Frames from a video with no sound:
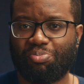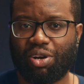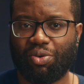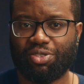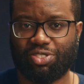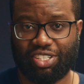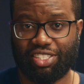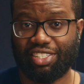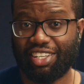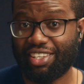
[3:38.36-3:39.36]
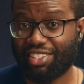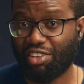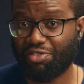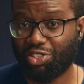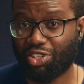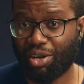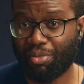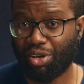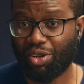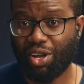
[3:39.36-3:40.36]
power, such as the DSLR video
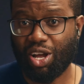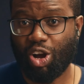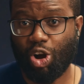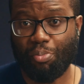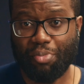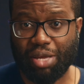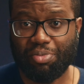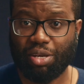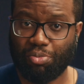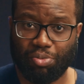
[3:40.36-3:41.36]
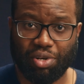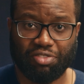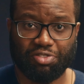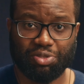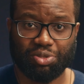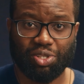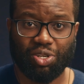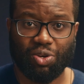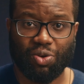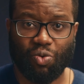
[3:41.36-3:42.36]
camera or maybe a mobile phone,
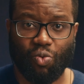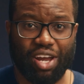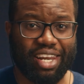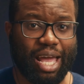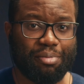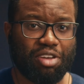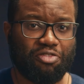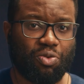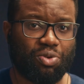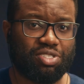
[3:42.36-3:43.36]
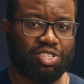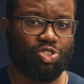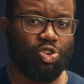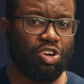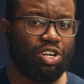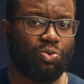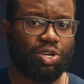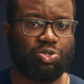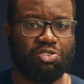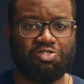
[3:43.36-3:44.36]
while the MK416 only
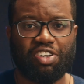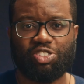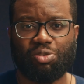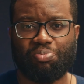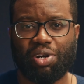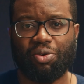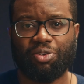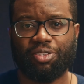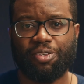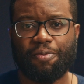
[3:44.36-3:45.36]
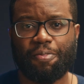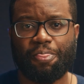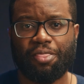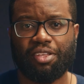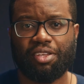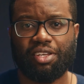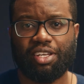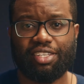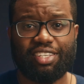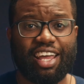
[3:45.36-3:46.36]
works with phantom power.
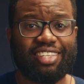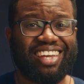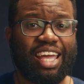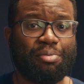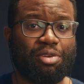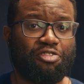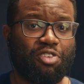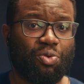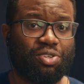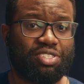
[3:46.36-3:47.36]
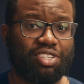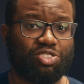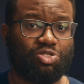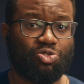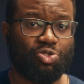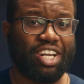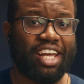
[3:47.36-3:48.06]
The Sennheiser MK416, Rode